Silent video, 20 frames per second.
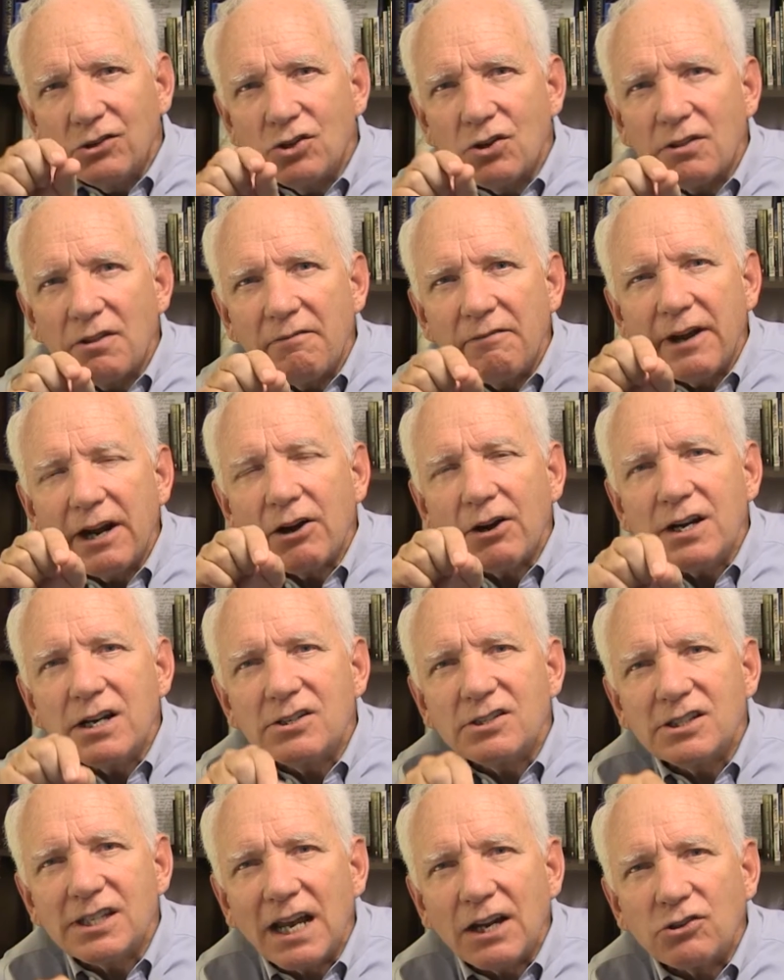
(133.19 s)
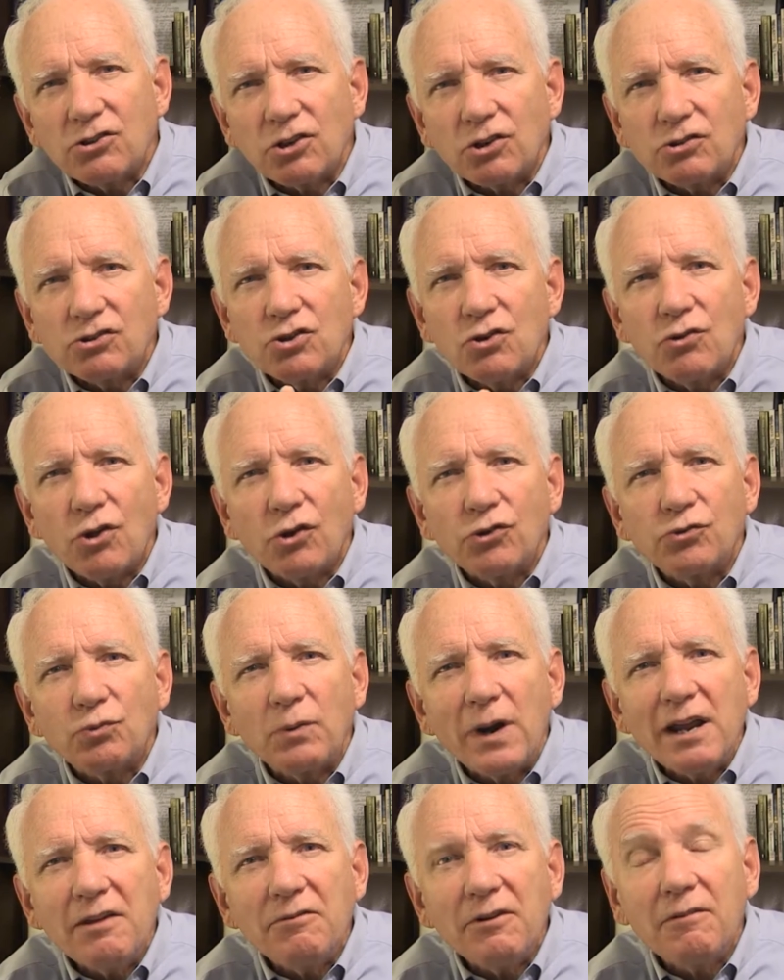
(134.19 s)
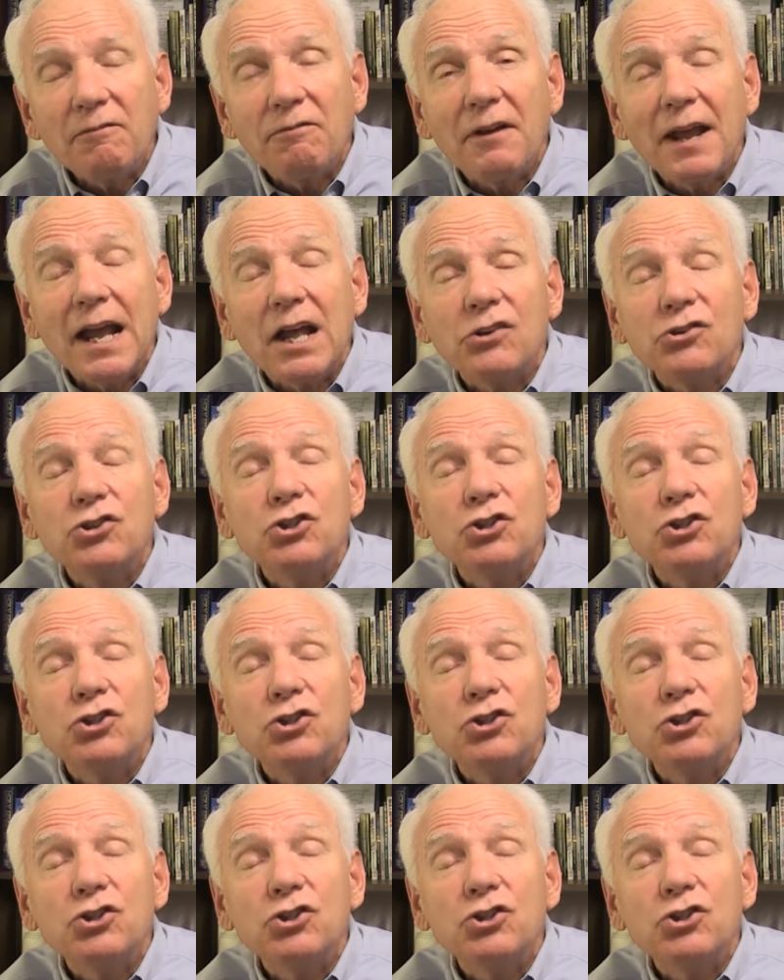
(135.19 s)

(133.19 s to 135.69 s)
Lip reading: to the very center, to those raving fans.